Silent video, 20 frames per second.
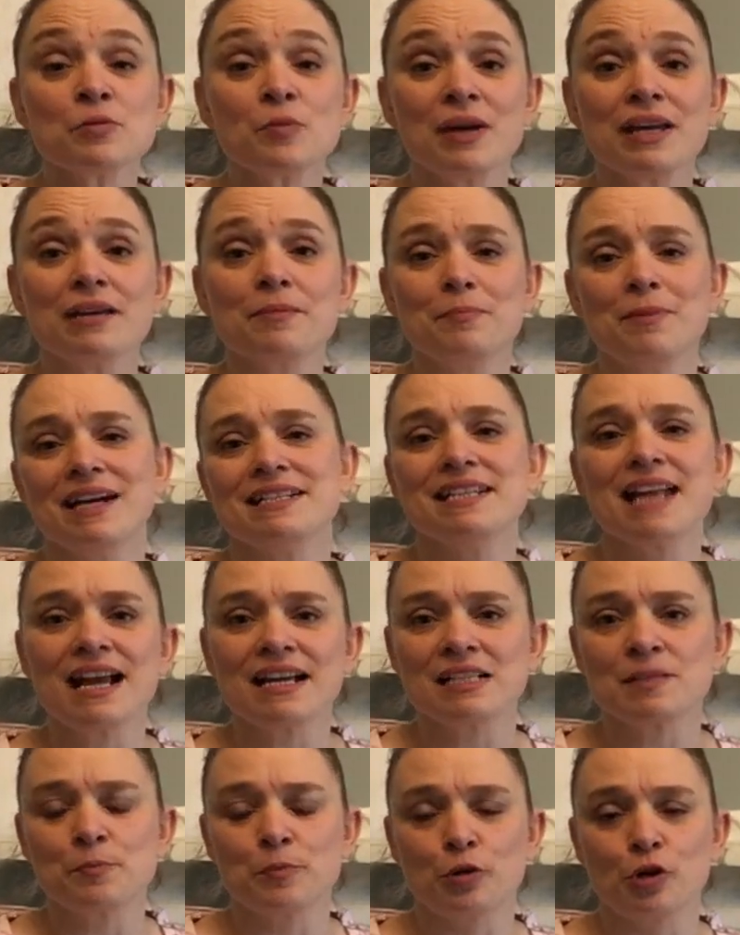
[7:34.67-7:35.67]
week, my
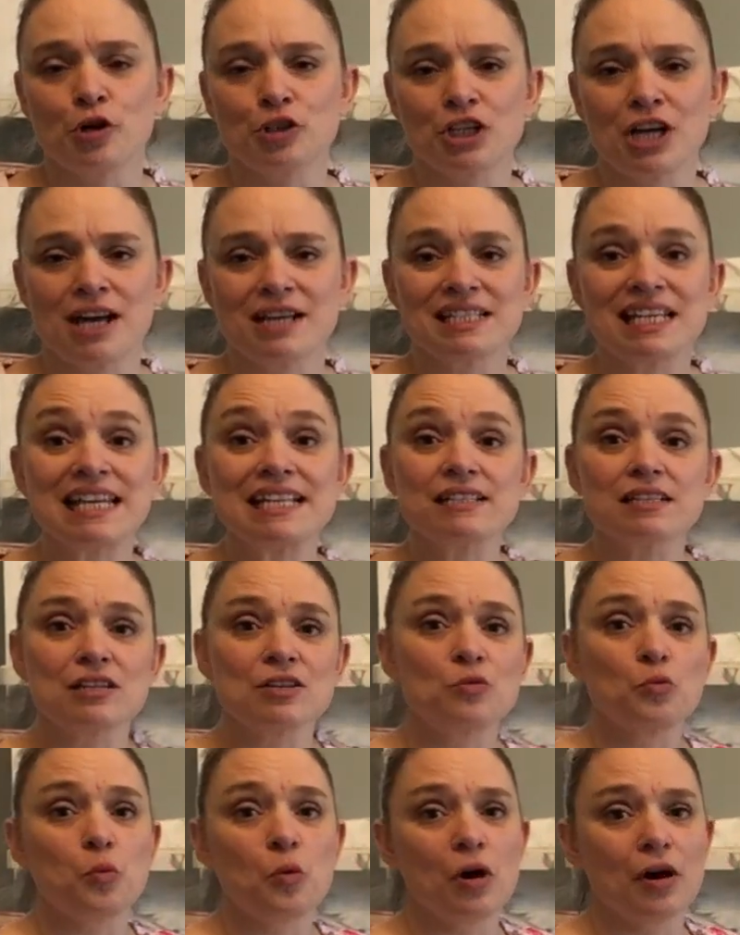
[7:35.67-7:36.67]
next project is
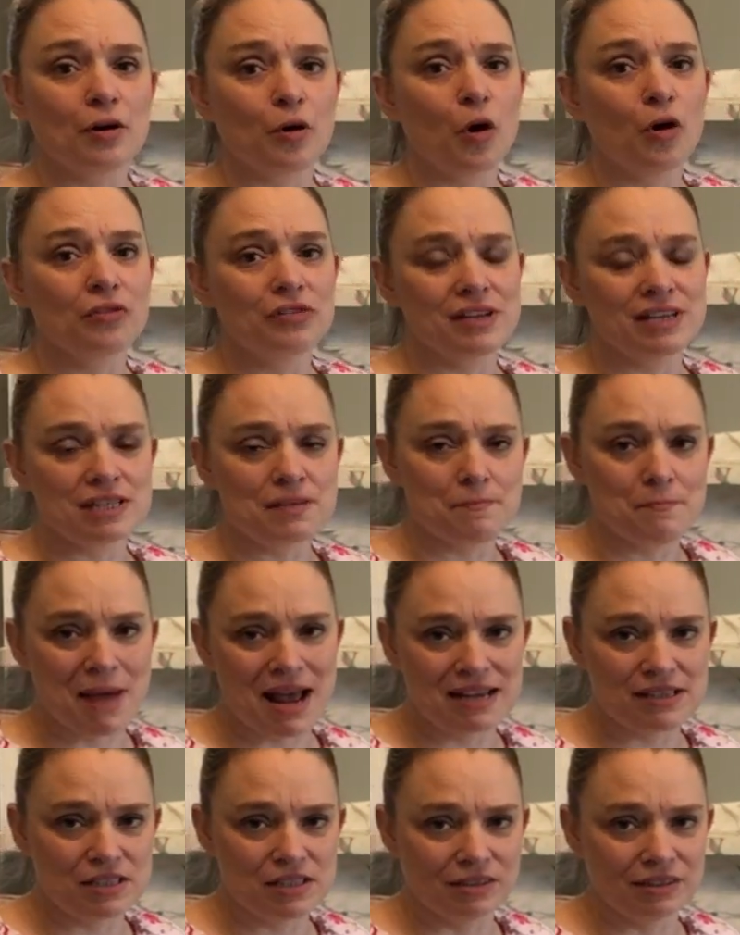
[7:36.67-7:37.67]
to work on this
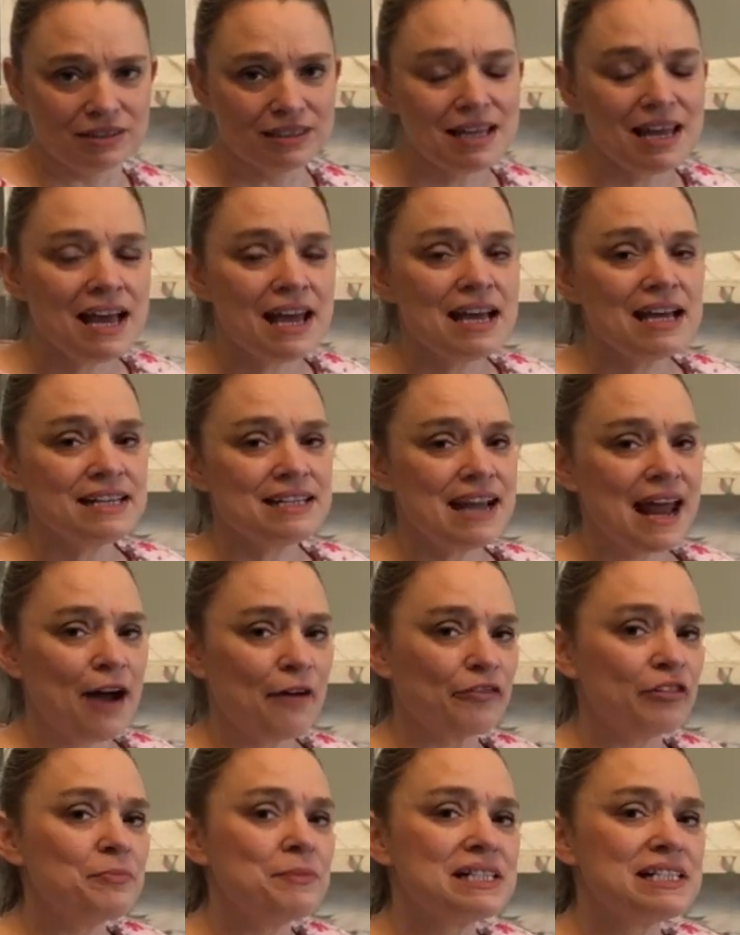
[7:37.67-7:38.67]
mantle.
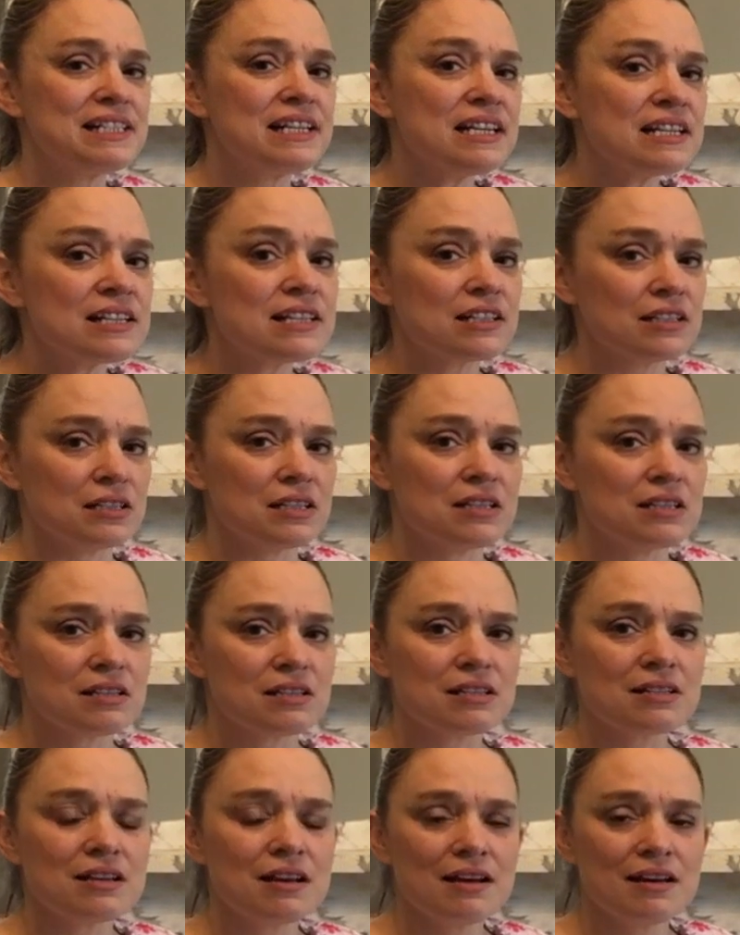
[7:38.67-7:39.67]
Now, from a
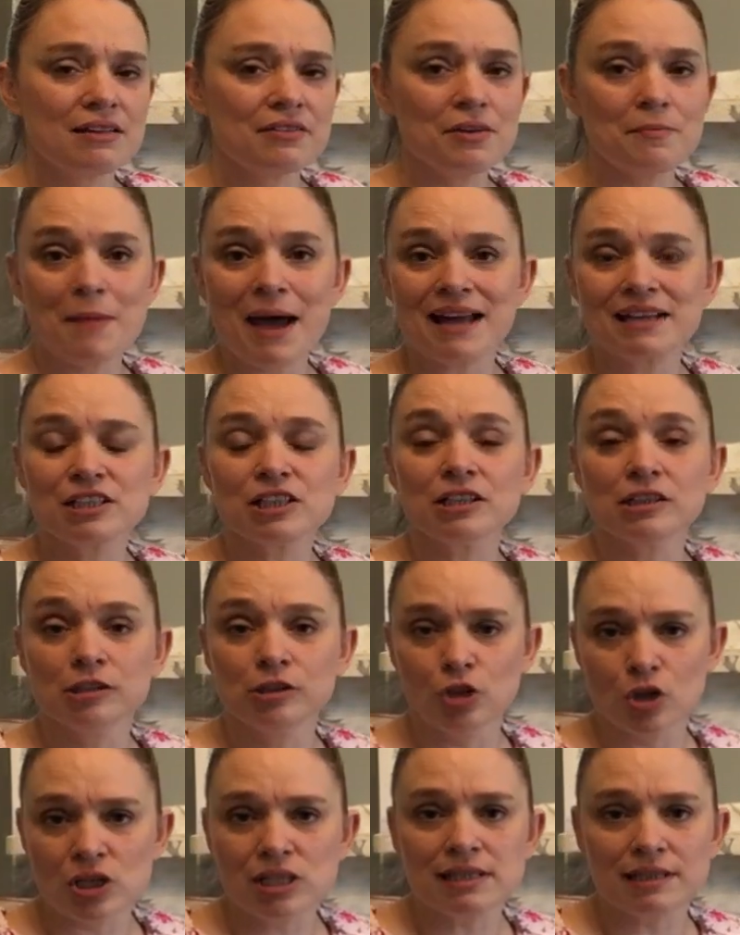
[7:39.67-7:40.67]
distance, the mantle
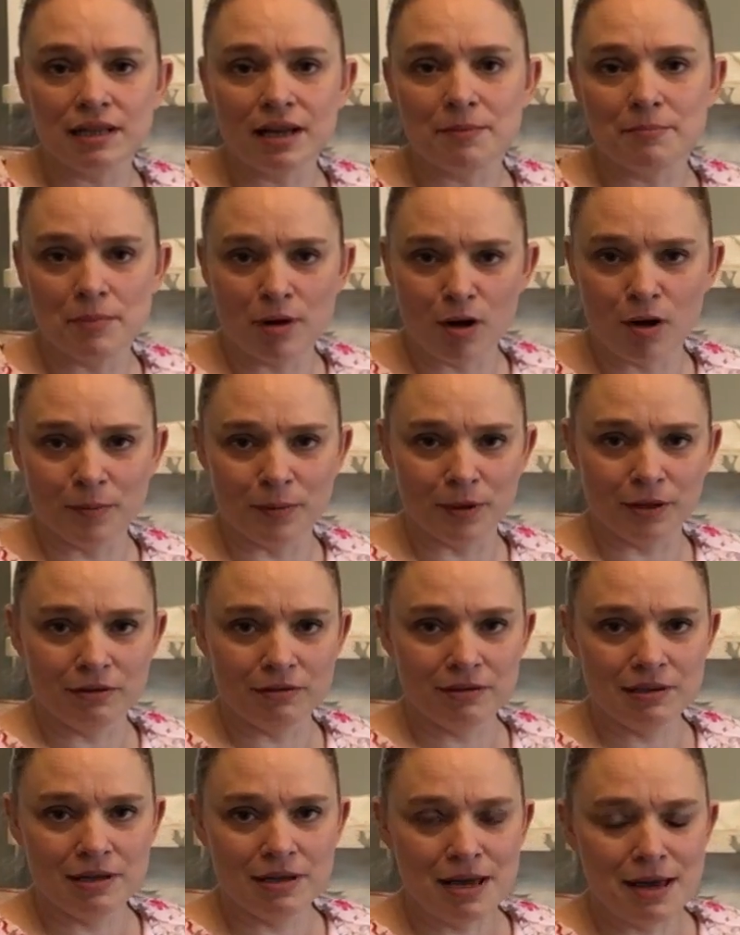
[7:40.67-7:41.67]
looks like
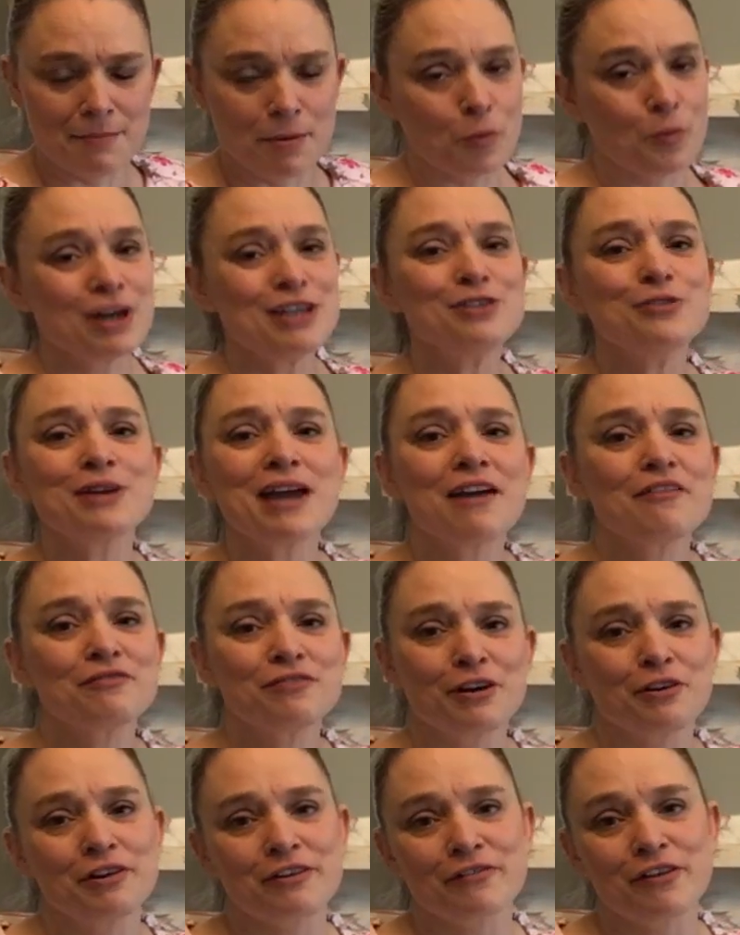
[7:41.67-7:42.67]
marble, but when you get
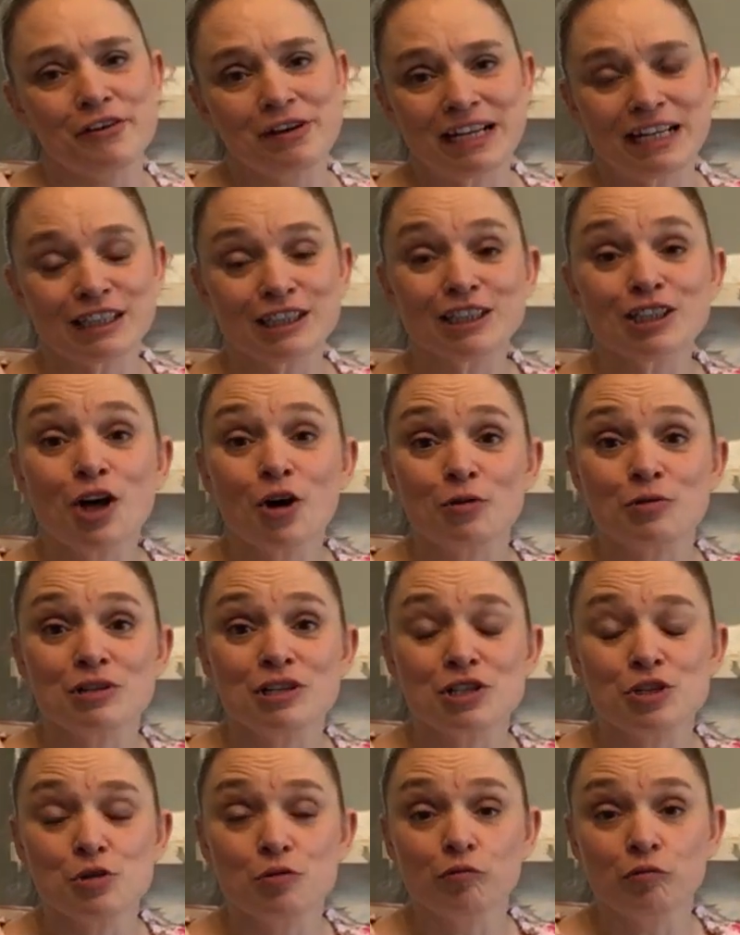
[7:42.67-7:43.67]
very
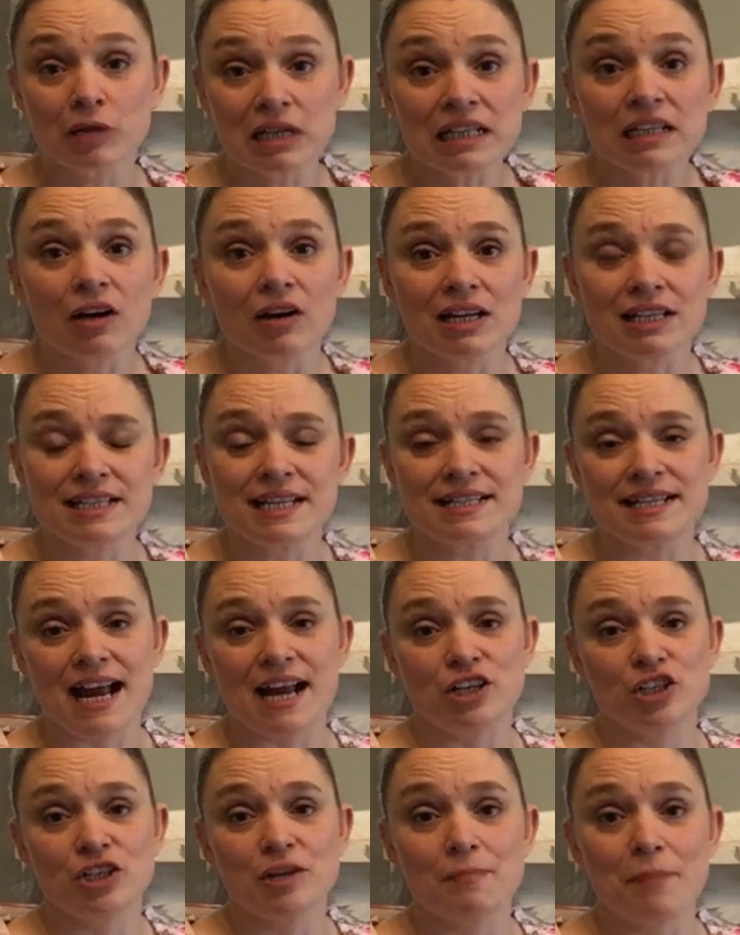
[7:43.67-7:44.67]
close, you realize it's
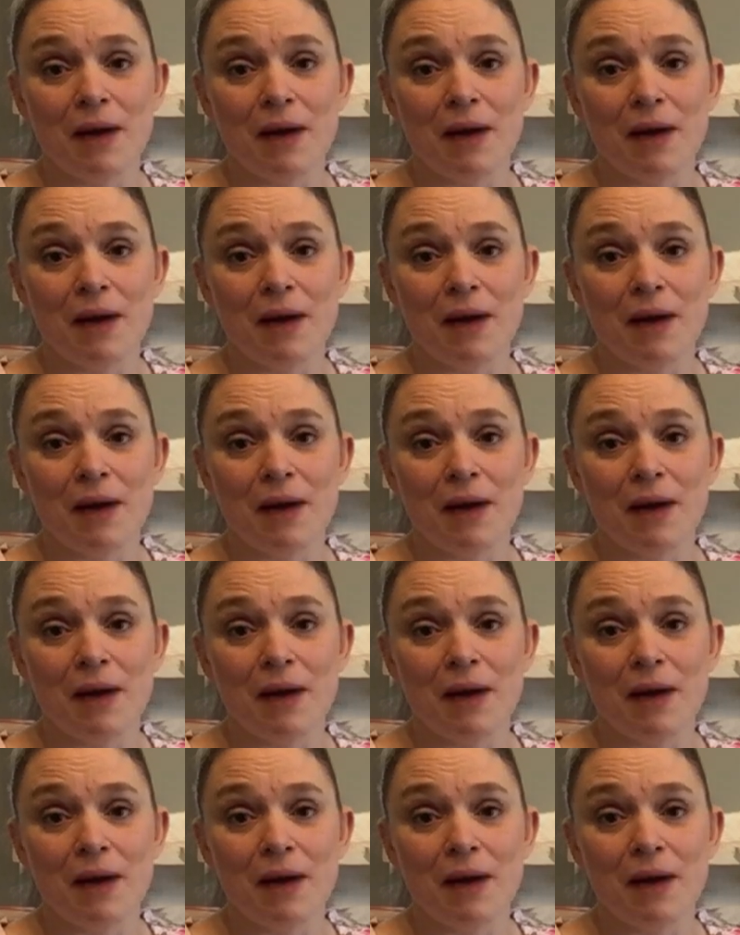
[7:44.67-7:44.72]
actually